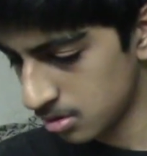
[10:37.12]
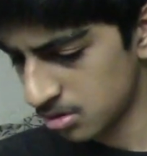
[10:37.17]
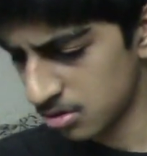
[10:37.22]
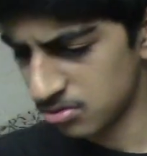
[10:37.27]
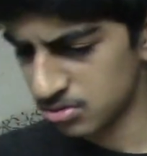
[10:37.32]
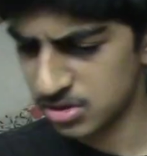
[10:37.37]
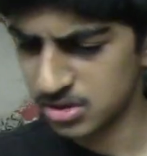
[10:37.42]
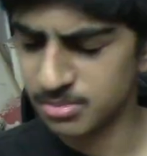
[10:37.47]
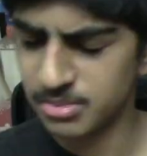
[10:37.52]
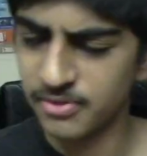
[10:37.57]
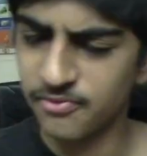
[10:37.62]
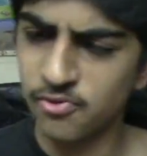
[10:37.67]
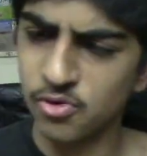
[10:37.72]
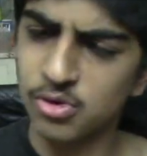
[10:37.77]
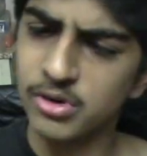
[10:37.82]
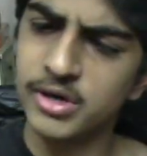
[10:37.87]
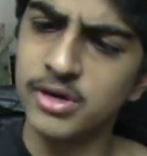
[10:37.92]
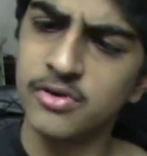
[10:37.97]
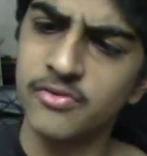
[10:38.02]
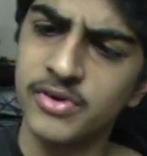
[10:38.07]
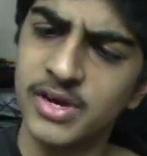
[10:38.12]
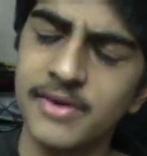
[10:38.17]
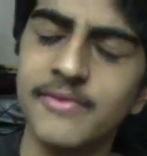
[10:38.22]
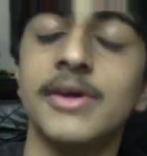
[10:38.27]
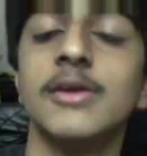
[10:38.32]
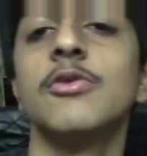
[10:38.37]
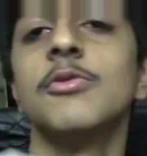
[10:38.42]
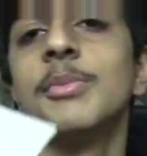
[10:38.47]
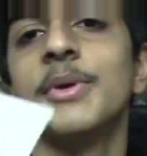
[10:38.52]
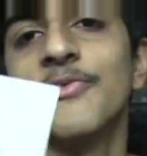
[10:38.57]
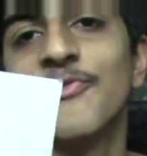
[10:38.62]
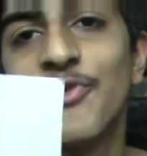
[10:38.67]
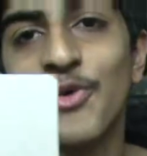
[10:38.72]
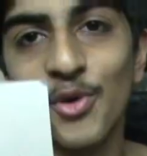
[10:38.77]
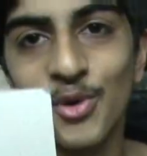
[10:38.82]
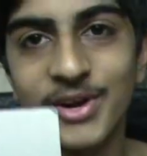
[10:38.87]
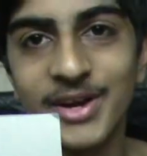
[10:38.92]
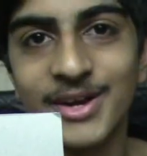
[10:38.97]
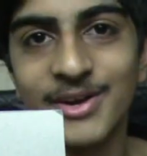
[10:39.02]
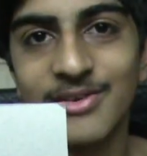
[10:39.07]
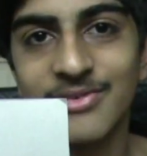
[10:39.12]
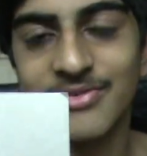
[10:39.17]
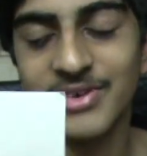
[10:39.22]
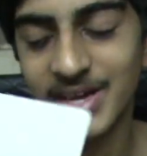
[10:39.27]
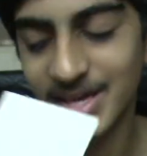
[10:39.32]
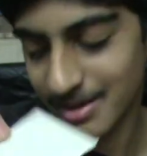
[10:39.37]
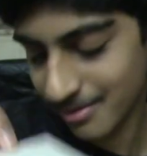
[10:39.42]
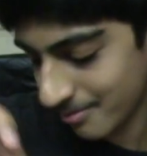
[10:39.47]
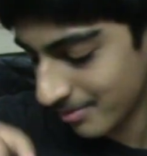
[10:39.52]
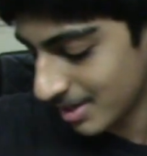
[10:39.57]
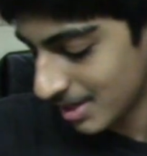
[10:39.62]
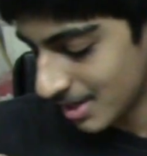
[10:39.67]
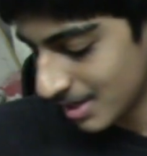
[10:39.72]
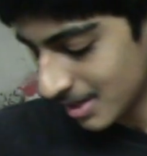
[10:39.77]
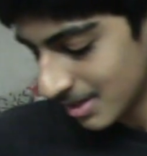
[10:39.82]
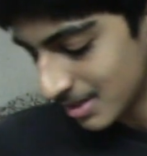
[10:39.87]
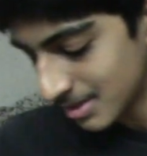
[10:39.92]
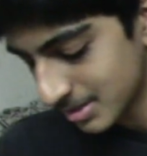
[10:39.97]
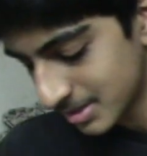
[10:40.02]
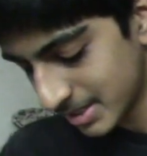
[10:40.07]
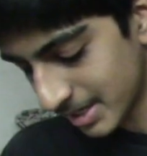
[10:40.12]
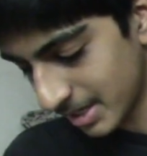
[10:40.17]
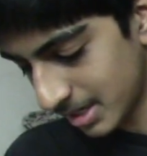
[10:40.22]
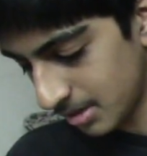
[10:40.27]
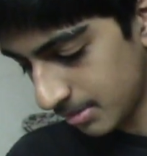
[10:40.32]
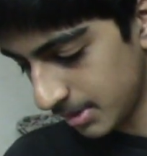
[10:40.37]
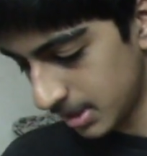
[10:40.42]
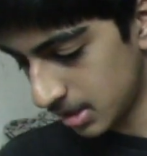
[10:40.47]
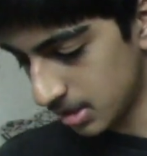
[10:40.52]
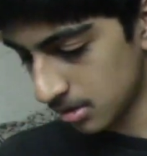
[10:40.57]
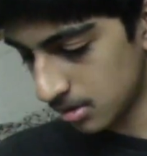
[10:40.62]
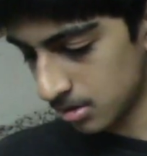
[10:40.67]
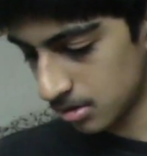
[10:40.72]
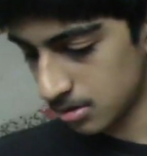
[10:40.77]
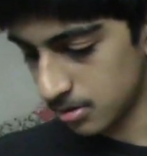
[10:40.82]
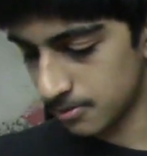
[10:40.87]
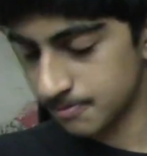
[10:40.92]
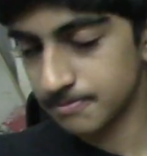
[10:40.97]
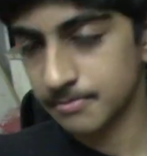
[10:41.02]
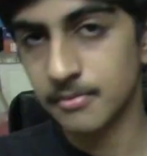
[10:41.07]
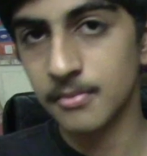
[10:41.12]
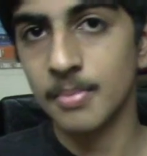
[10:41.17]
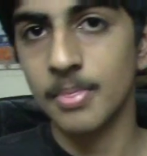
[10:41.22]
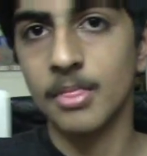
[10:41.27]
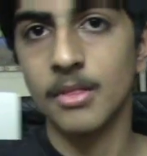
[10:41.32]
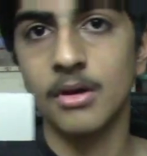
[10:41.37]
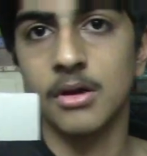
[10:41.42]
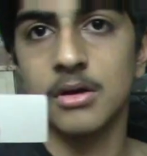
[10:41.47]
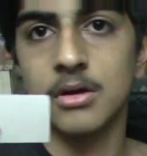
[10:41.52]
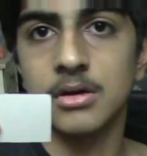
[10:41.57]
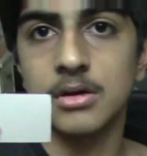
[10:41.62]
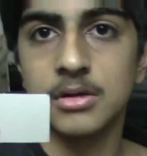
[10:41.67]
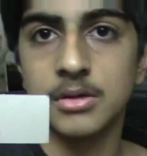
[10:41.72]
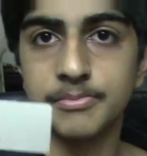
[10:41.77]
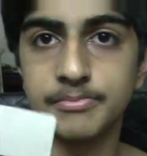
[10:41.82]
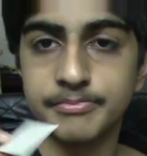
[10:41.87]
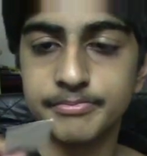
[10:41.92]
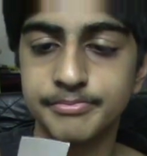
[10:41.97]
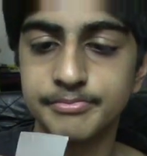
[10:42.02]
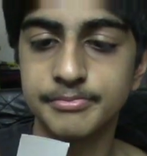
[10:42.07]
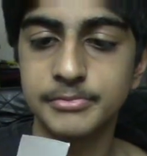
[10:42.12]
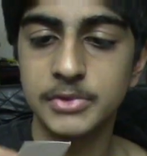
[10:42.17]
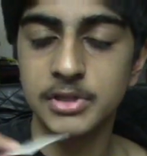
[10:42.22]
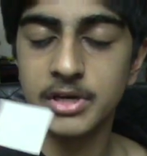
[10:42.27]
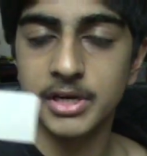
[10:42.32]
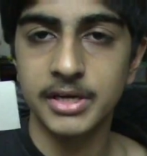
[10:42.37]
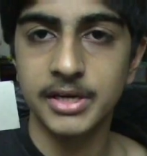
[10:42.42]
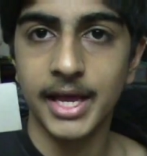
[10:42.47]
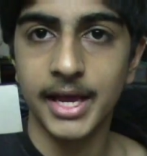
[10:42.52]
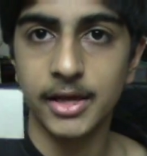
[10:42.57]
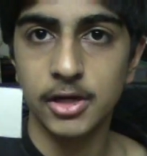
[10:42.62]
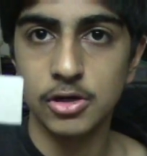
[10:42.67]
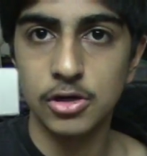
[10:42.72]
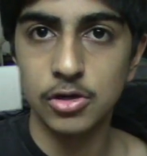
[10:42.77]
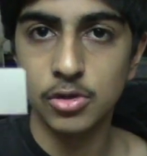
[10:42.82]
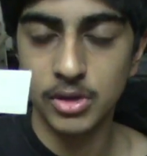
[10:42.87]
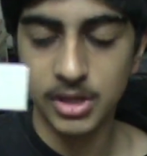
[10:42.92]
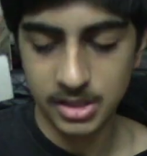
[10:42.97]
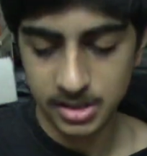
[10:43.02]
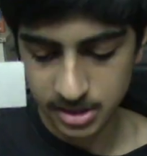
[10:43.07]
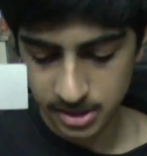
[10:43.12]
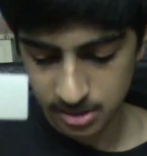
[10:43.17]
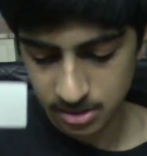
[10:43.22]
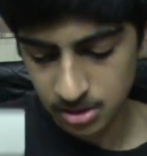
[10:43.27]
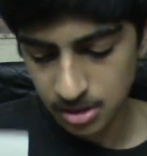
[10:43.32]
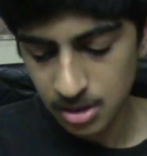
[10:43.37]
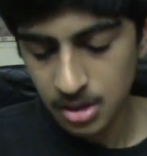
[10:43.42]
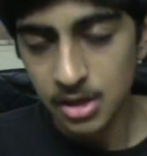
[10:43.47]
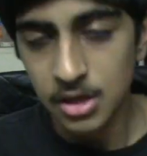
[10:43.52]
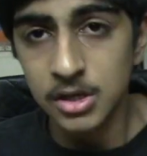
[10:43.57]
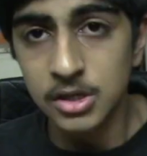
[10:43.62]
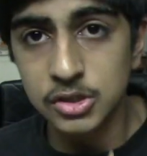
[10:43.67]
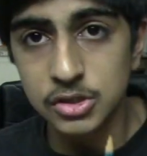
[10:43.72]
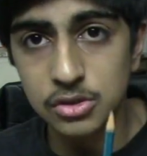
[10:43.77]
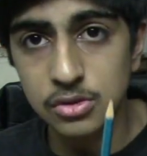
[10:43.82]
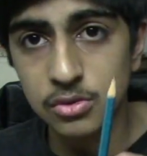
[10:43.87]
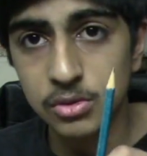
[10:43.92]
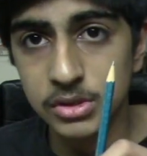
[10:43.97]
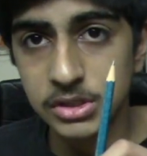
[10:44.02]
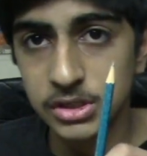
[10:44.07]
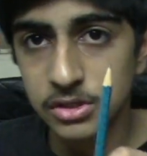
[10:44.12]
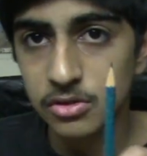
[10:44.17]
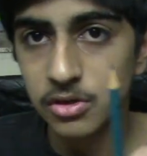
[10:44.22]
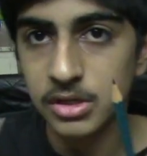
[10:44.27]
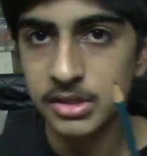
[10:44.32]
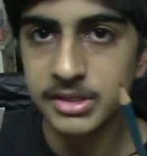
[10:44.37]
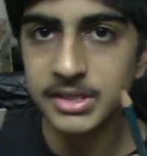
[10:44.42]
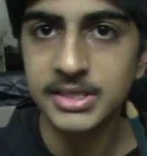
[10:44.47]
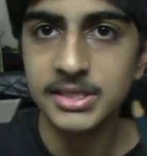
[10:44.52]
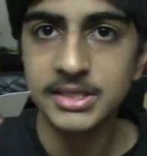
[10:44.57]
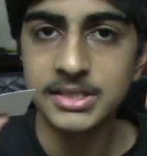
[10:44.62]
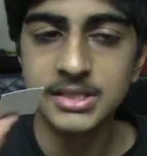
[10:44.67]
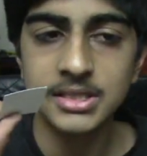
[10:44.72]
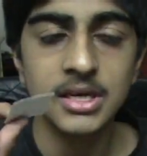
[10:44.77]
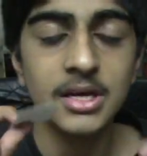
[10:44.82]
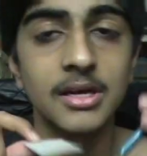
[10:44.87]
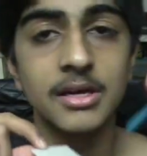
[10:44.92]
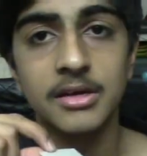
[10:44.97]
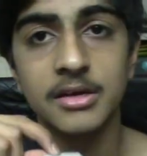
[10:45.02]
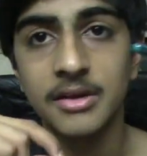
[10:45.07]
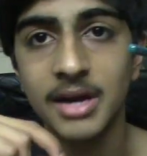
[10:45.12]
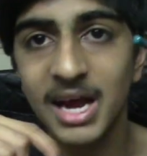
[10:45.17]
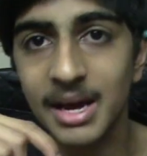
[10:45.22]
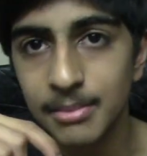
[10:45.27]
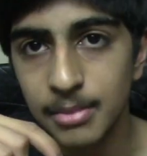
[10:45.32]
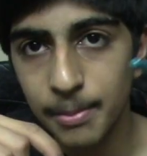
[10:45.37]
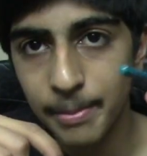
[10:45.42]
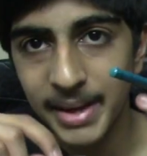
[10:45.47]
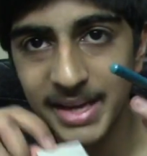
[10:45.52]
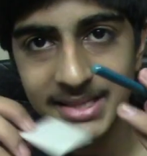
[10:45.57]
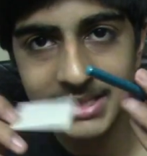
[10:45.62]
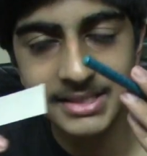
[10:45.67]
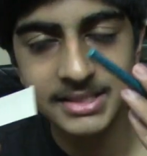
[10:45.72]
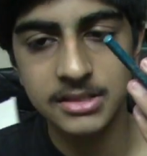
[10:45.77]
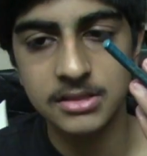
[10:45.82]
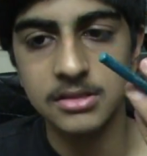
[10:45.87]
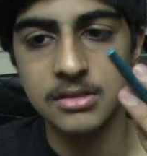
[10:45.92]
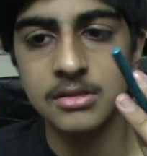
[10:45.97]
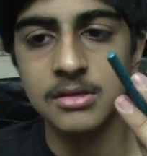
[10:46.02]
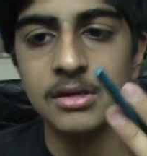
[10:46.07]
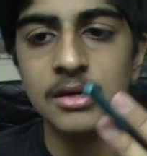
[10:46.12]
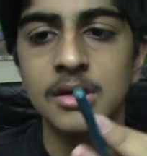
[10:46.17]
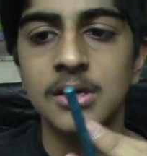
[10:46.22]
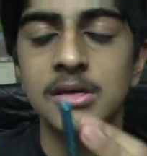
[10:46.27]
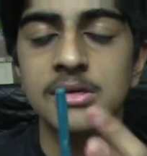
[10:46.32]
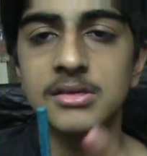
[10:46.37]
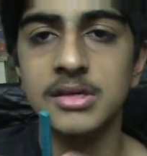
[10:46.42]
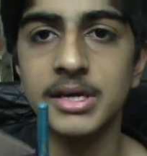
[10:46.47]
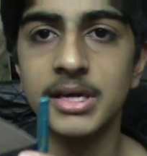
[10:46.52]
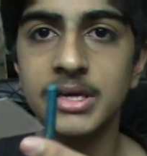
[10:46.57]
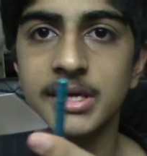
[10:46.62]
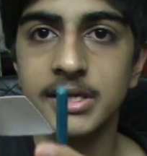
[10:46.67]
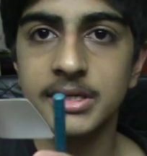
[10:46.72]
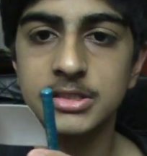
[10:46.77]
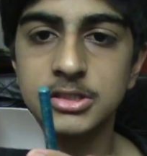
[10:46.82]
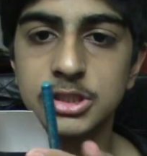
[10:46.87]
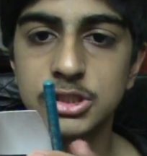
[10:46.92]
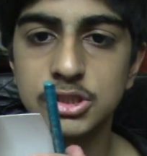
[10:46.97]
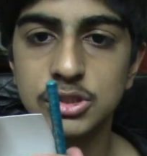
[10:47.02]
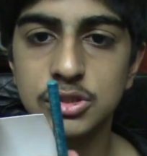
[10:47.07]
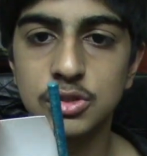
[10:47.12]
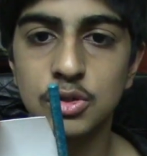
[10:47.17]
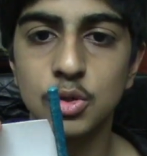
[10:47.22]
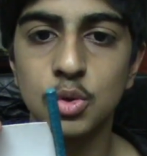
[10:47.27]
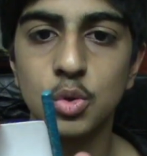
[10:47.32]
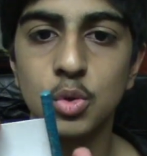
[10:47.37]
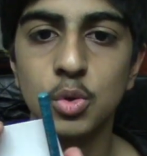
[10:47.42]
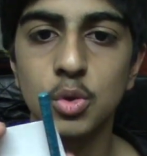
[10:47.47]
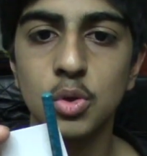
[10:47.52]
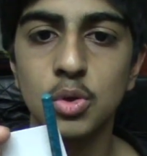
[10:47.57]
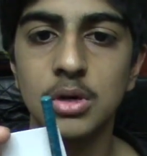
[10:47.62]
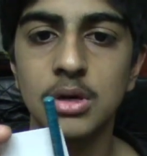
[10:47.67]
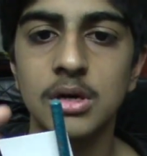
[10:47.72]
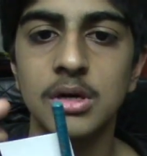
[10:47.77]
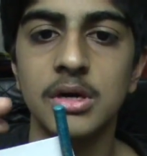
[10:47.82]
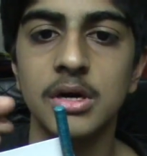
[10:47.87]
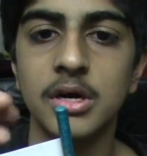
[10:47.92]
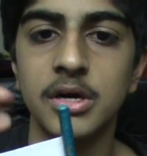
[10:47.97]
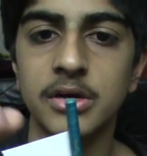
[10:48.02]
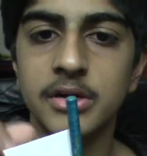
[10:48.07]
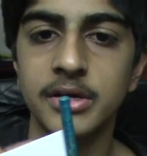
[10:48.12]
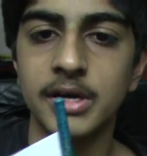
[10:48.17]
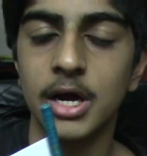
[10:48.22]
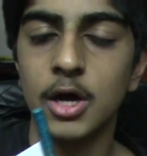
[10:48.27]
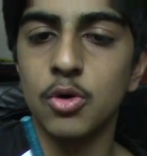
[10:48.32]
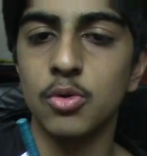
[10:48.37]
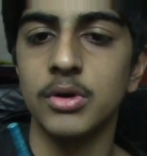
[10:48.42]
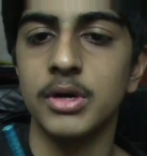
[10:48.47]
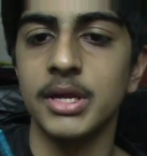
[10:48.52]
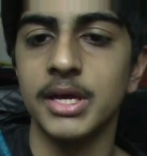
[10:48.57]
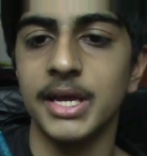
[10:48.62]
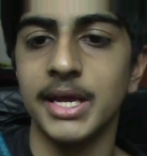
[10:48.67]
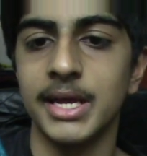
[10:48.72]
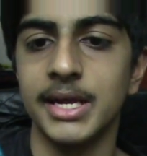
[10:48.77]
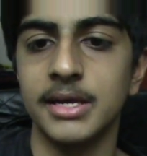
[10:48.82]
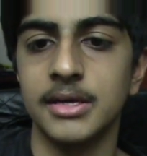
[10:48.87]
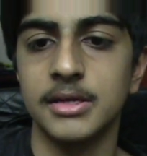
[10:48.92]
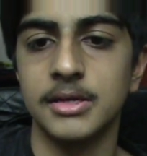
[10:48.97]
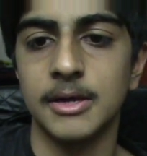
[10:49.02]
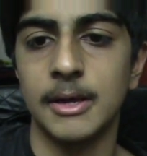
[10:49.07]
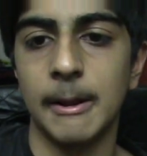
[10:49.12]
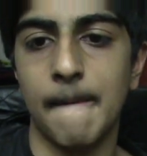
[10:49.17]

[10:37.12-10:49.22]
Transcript: or would be 4 into 5, it would be 4 into 5 centimeter rectangular looking thing. So once you got this, grab a pencil and just go around it.